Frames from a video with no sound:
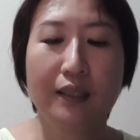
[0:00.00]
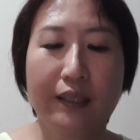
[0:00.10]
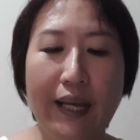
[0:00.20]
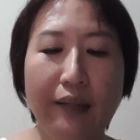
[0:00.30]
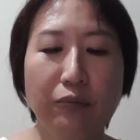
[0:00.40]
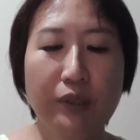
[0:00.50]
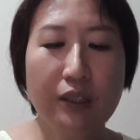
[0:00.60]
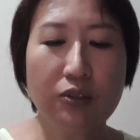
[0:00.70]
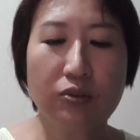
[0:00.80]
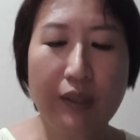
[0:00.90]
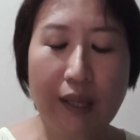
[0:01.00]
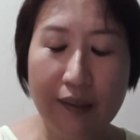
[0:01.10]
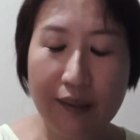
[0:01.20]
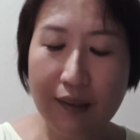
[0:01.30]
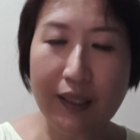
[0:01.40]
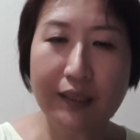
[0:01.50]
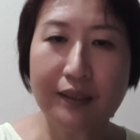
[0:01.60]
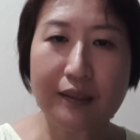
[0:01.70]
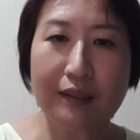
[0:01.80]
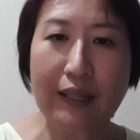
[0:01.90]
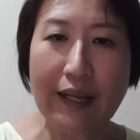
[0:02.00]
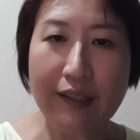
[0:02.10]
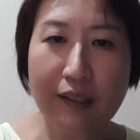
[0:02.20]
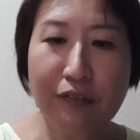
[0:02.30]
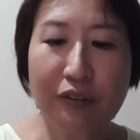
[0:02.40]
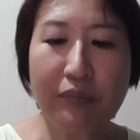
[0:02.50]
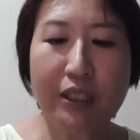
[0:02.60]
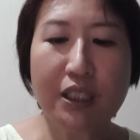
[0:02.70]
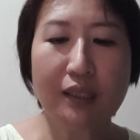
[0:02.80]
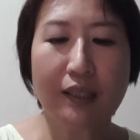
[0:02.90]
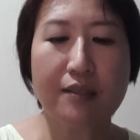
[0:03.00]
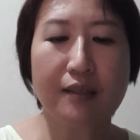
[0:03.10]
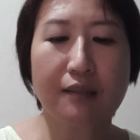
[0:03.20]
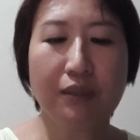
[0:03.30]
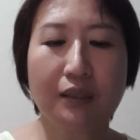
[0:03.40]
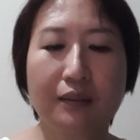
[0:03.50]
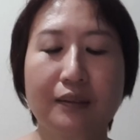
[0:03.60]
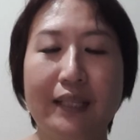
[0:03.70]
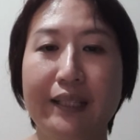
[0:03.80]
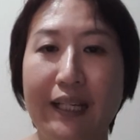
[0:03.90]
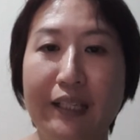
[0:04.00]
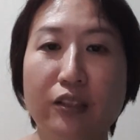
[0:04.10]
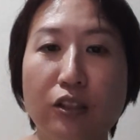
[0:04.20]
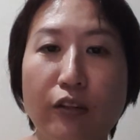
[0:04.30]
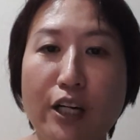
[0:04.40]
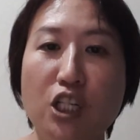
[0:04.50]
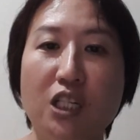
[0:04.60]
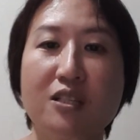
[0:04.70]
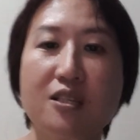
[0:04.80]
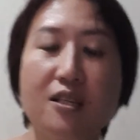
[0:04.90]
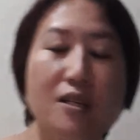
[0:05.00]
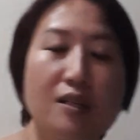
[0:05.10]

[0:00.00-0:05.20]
then we need to analyze the information and symbols and their interactions